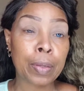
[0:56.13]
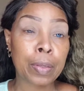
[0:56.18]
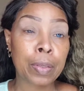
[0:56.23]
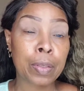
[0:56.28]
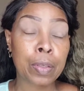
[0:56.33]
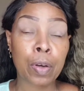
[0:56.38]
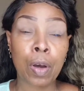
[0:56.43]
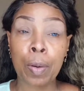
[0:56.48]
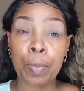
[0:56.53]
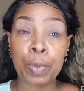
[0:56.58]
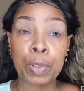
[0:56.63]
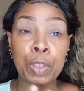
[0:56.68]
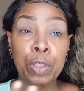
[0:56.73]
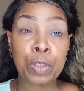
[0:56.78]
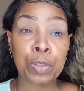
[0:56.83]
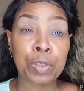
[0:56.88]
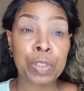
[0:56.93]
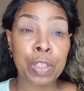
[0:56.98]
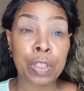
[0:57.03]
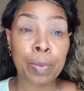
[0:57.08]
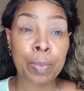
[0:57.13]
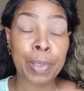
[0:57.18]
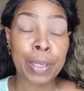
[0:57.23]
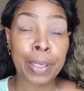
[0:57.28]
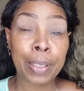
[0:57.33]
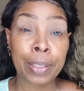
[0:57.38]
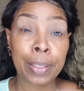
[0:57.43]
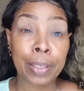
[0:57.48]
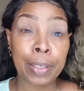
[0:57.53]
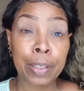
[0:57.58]
you know, I'm going to use nothing but
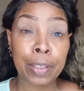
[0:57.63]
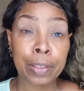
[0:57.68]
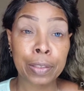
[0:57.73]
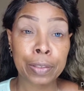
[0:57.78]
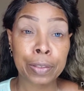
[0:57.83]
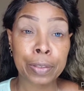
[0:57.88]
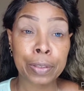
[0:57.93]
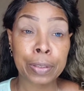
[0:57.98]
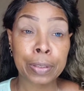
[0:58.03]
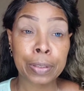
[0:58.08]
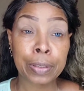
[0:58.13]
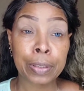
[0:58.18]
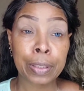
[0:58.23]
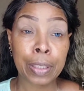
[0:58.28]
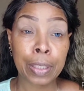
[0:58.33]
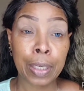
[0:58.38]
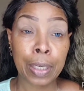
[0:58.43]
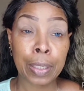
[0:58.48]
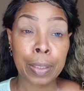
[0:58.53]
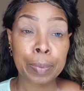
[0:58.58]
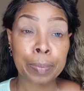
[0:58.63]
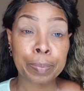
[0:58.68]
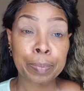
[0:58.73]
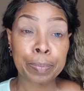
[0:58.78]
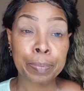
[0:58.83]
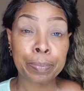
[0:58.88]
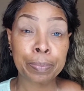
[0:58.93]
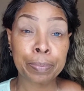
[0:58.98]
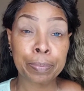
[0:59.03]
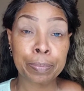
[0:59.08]
LA Colors um,
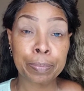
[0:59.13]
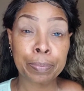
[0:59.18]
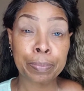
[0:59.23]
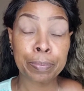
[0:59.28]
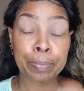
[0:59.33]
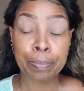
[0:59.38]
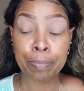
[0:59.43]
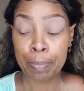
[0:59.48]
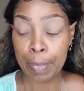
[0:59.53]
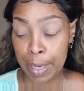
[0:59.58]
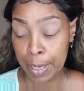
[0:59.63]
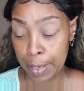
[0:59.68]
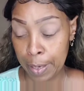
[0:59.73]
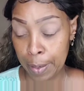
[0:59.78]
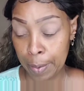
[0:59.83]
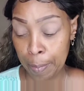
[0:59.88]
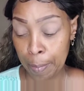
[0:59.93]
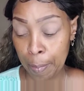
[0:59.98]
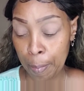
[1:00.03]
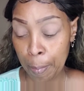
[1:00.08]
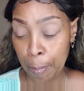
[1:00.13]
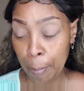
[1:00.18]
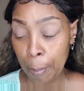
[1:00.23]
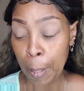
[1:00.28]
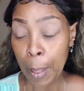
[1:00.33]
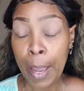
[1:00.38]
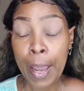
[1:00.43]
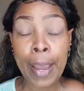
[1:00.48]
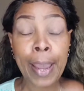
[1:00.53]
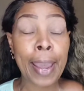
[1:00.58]
makeup.
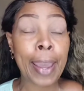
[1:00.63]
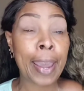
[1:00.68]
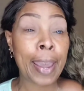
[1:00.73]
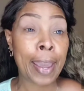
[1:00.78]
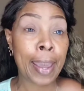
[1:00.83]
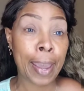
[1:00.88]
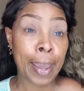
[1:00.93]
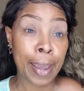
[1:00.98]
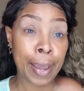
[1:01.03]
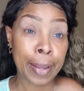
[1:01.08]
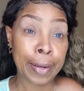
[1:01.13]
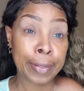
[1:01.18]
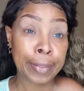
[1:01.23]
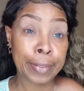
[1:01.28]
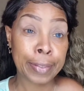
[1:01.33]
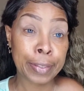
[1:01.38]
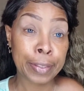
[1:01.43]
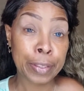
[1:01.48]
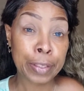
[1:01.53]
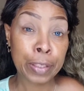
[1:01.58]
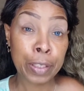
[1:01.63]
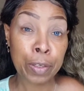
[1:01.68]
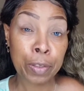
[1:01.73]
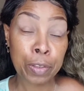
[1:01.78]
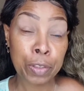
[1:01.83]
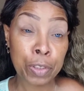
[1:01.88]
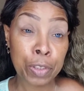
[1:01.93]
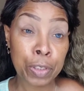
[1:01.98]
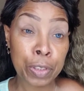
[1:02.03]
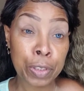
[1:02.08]
And
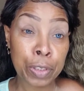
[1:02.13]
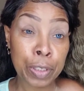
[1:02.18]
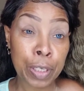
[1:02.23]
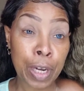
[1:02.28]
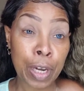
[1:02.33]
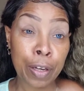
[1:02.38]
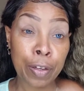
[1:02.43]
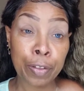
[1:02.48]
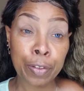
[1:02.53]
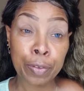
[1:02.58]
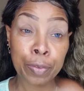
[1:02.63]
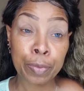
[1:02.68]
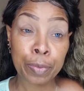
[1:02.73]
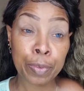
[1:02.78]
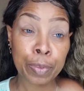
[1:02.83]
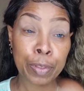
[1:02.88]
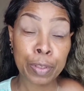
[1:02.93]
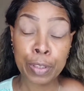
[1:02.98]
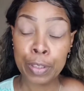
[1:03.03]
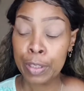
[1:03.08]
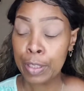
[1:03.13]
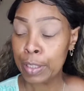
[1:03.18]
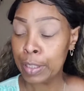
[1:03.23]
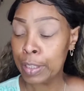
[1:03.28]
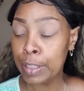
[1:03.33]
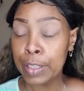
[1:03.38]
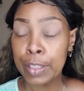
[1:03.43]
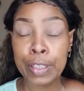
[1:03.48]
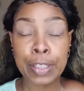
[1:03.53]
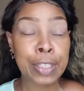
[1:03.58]
disclosure, I
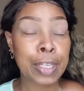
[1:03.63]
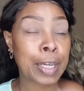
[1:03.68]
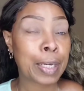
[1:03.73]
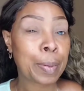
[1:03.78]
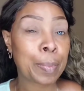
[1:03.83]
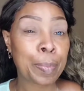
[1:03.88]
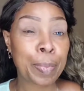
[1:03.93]
this is not